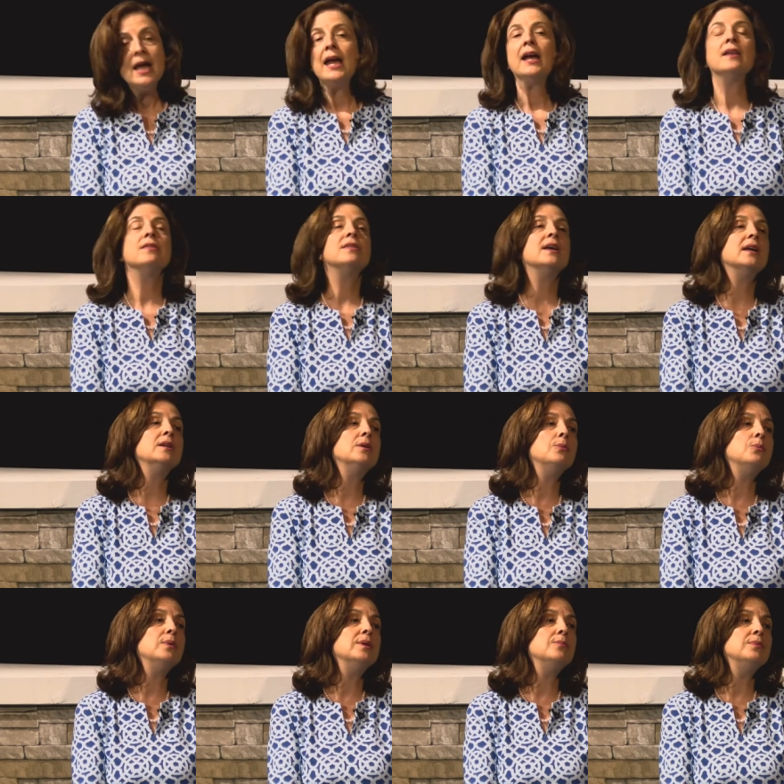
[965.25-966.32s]
And then
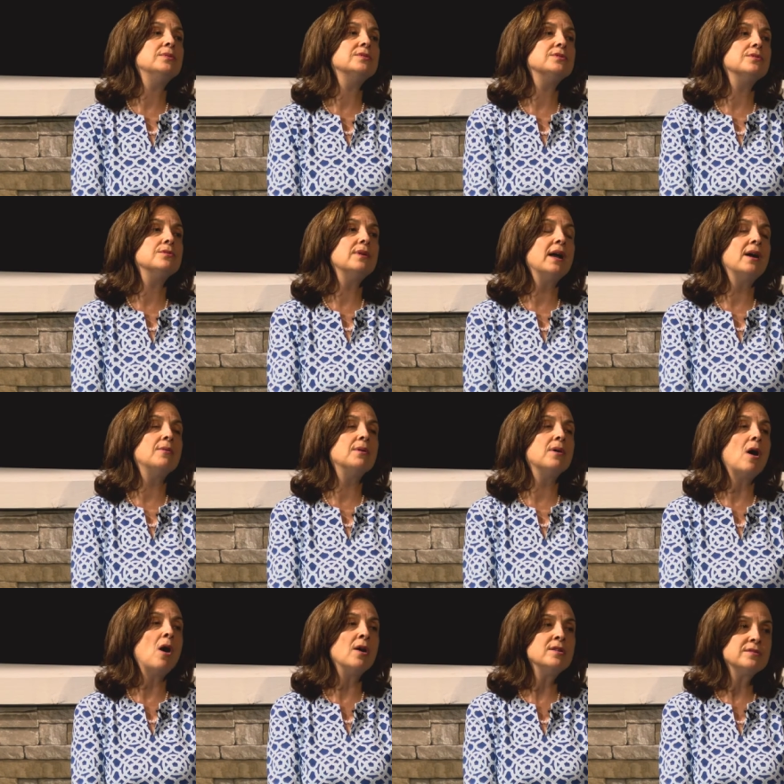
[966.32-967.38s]
we will do our
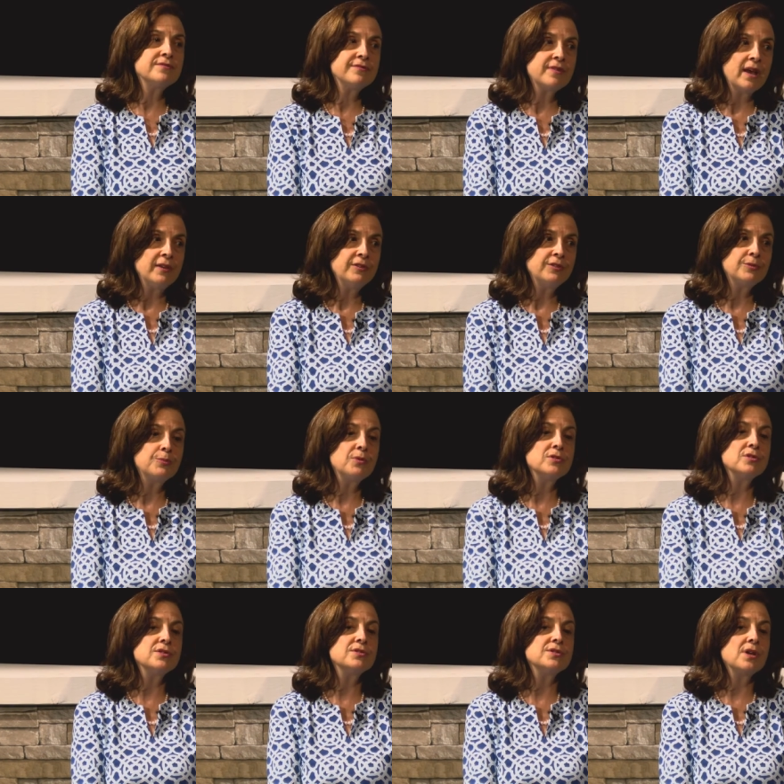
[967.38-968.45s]
Art Fest, which
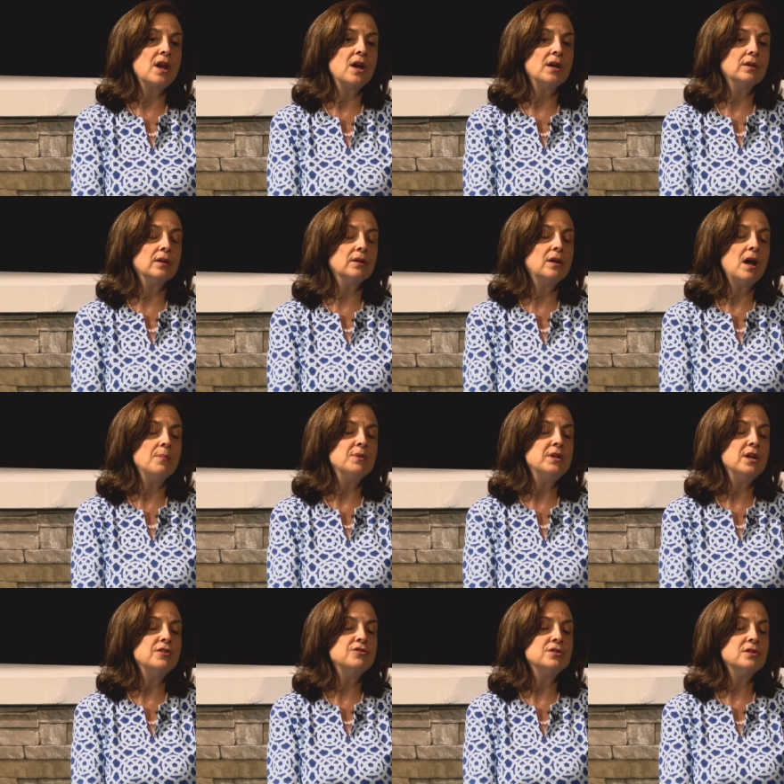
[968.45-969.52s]
is a
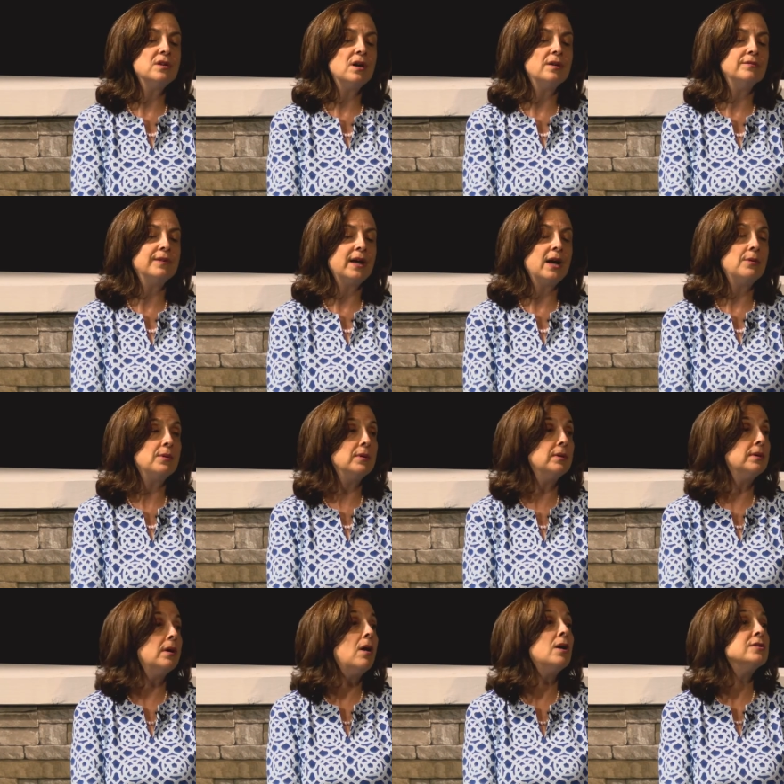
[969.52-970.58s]
combination of
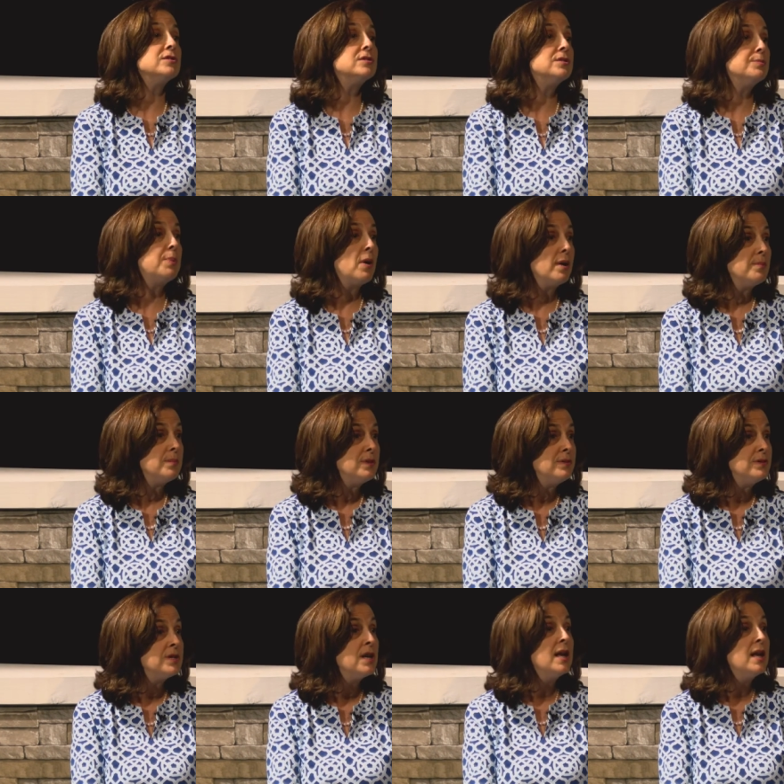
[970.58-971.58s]
our art department